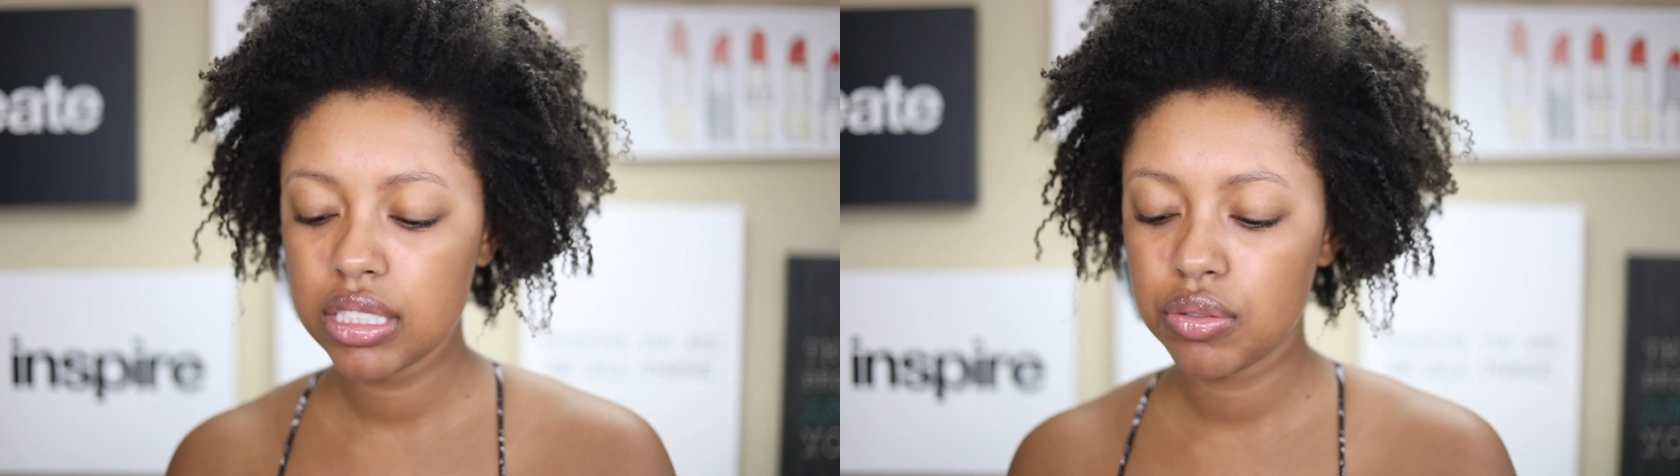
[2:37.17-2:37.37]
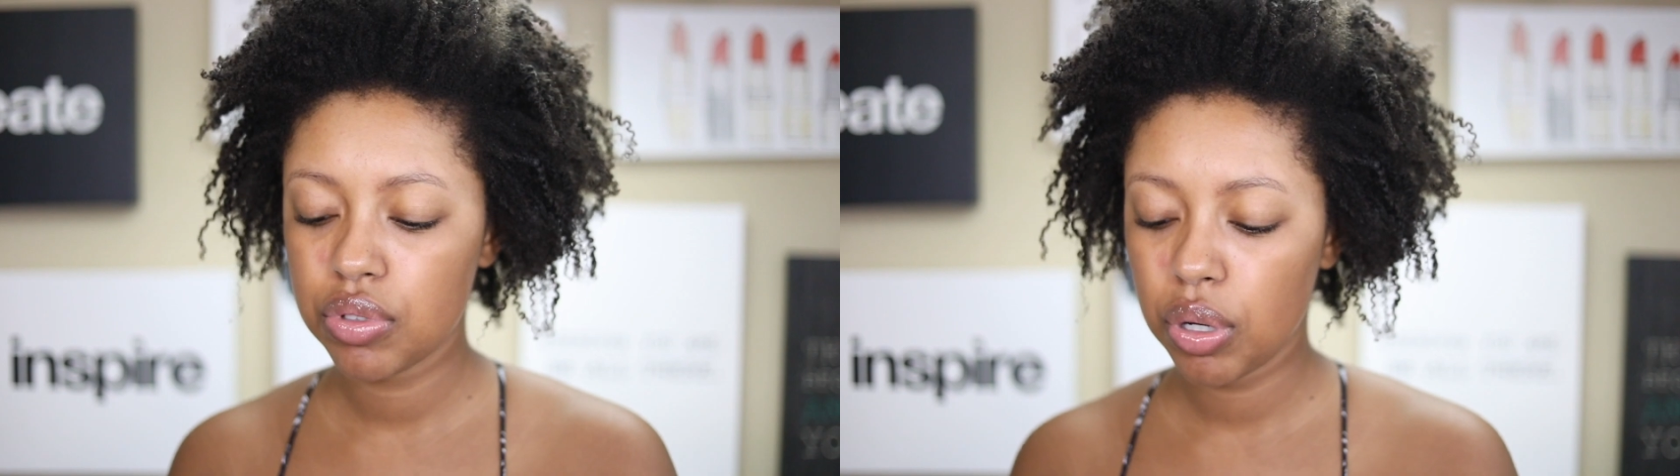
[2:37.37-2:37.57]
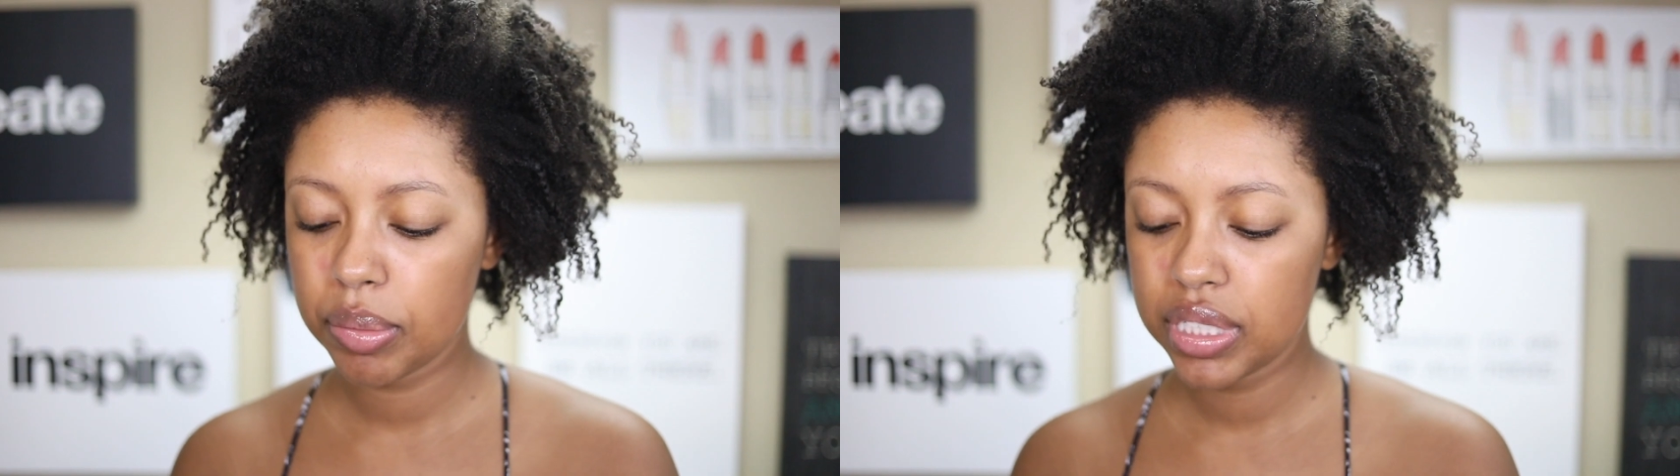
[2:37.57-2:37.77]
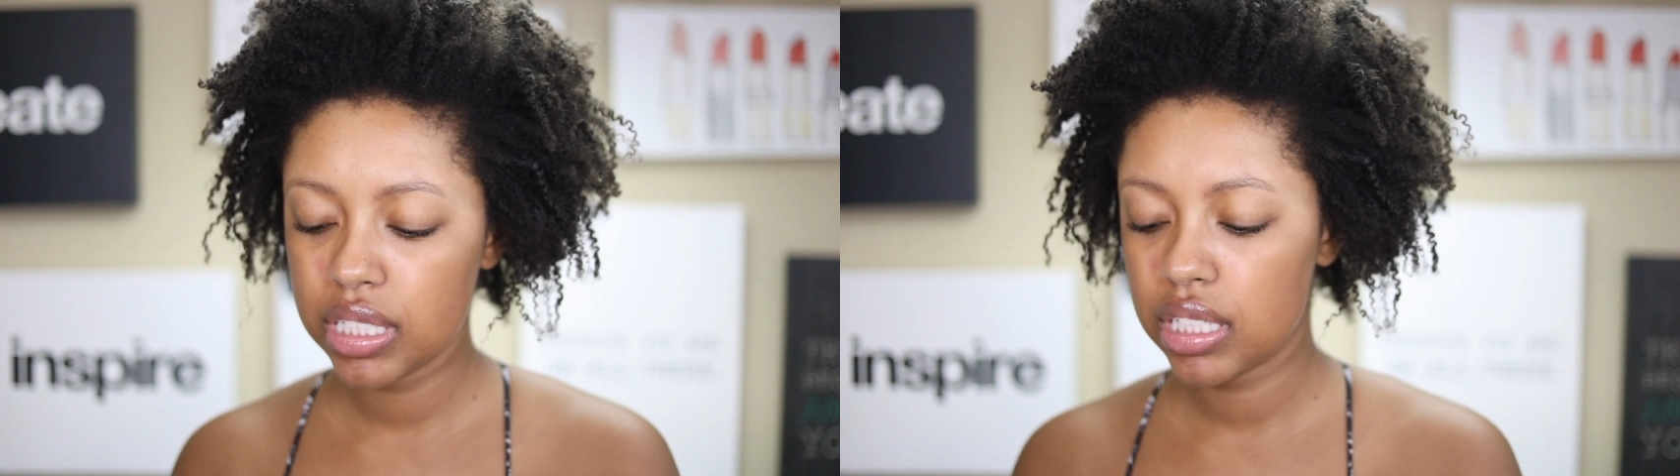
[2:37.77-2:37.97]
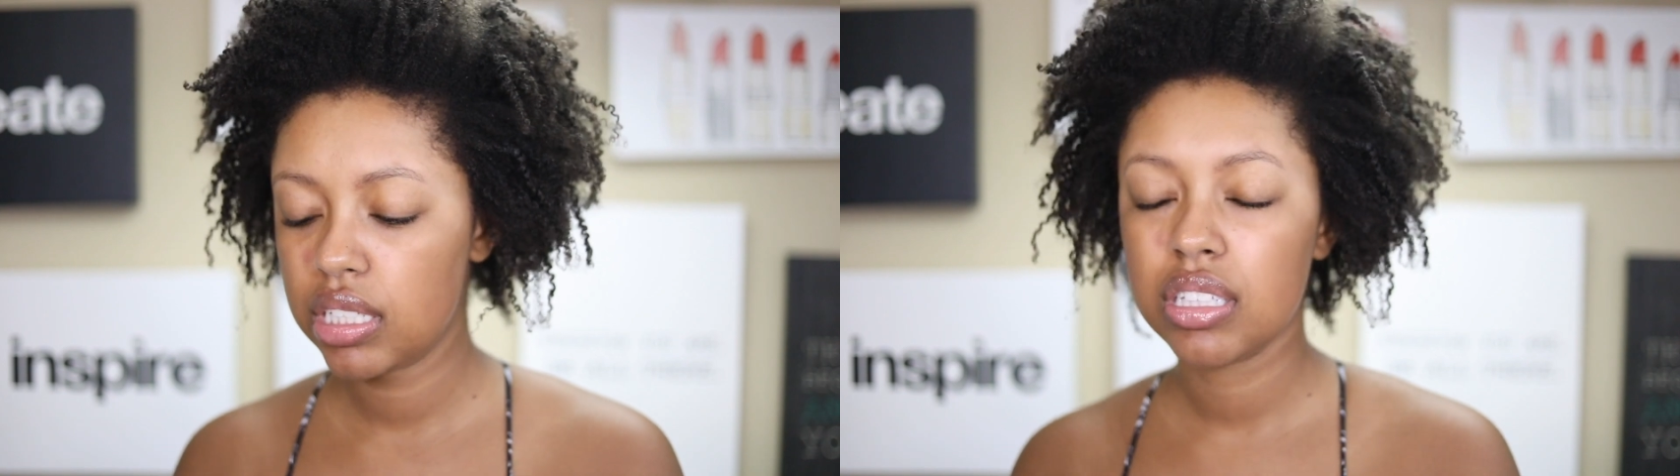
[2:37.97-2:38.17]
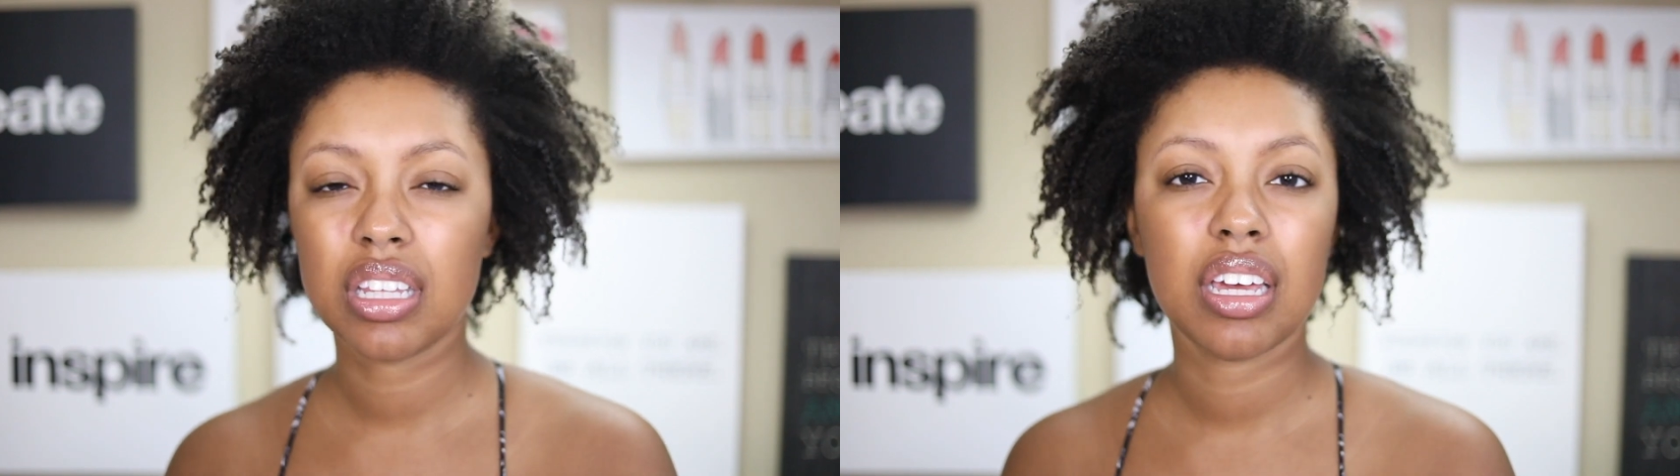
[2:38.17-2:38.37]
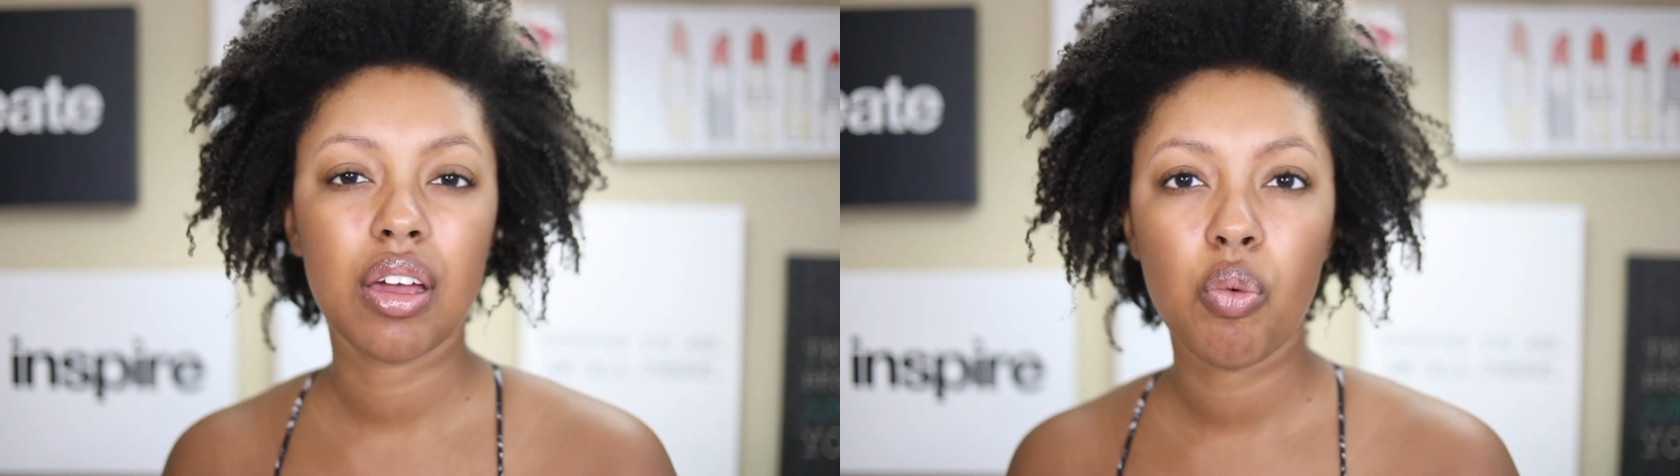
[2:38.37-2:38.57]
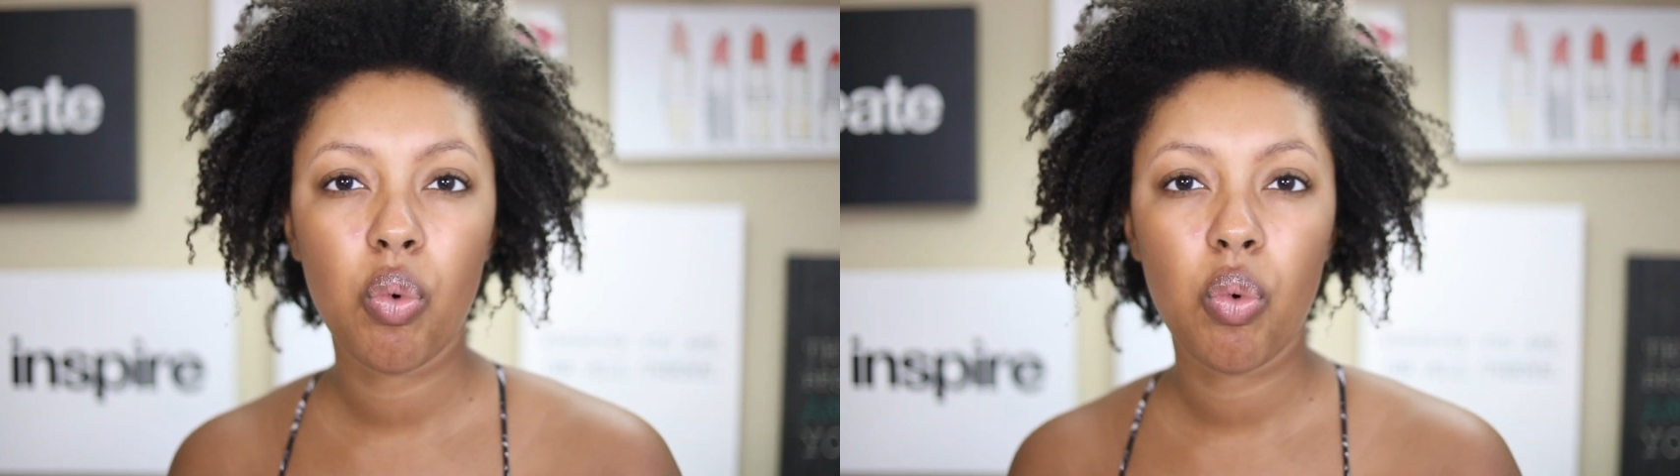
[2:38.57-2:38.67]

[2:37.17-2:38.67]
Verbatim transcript: You normally get like